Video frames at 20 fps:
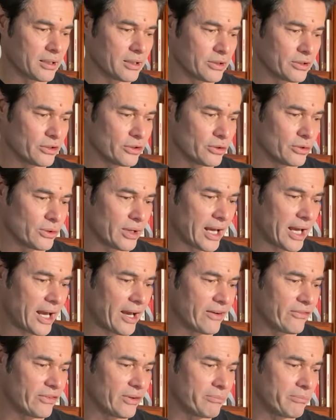you
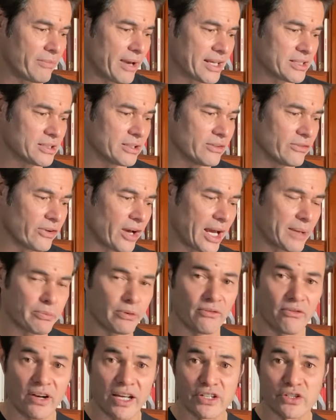have massive
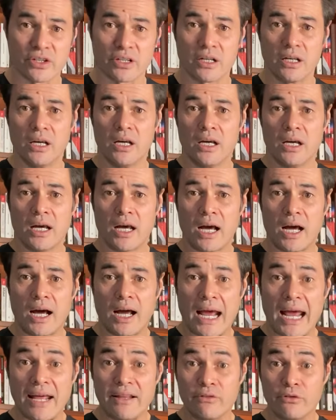hyperinflation
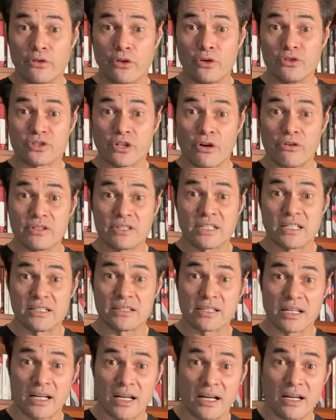and those
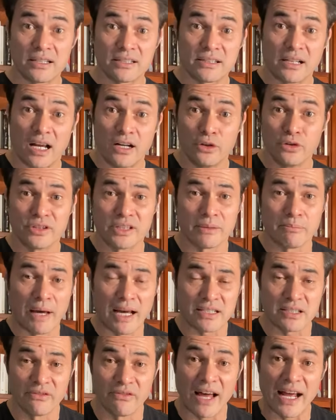currencies start losing
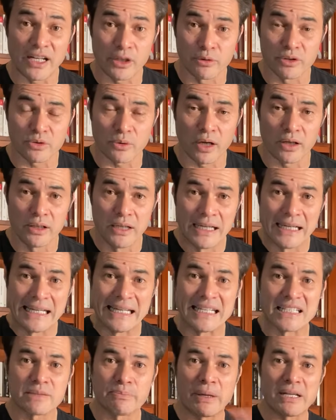massive value as well,
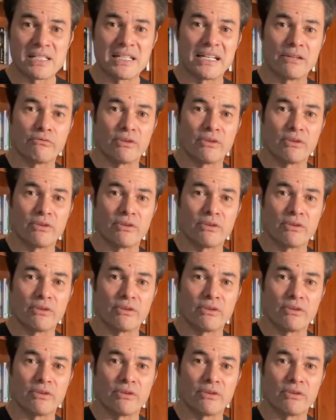especially in